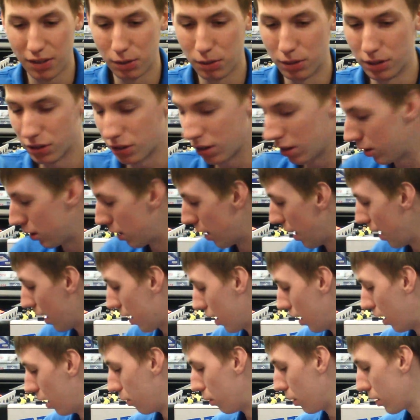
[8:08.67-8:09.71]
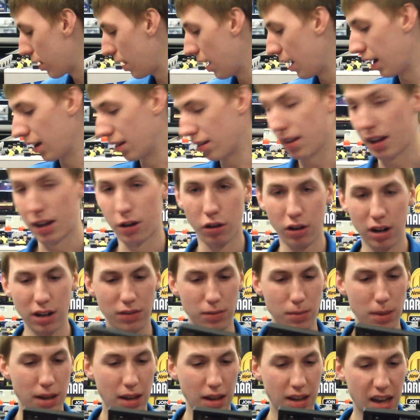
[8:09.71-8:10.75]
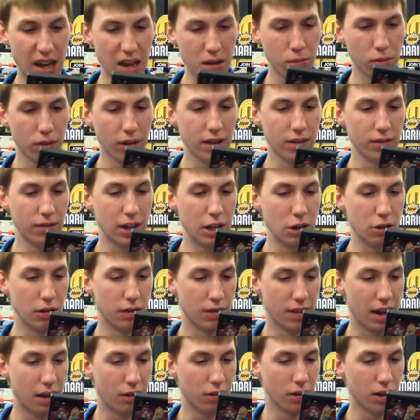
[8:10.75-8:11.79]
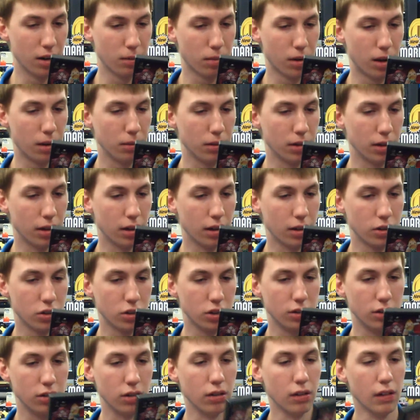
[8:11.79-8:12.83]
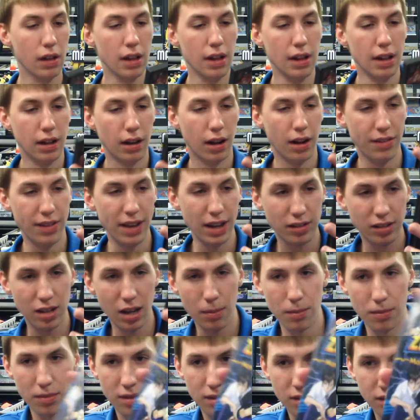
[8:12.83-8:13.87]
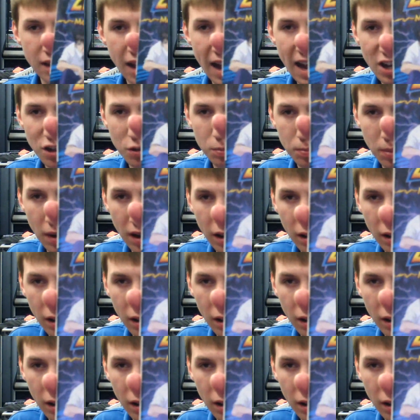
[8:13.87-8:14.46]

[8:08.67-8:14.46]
everyone just what the heck it's like, or even make a gameplay video of that one. I probably should do. Next up, Zatch